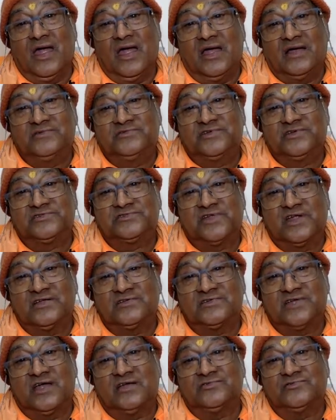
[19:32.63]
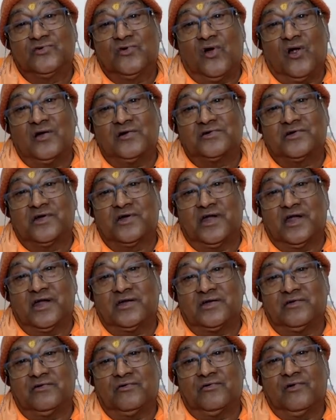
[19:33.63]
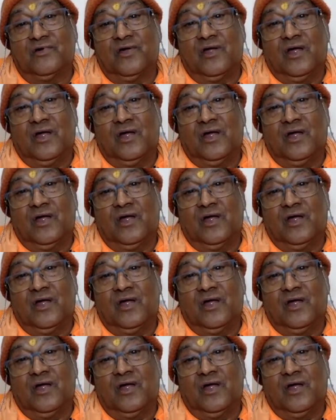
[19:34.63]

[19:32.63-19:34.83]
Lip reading: Existence has no alternative.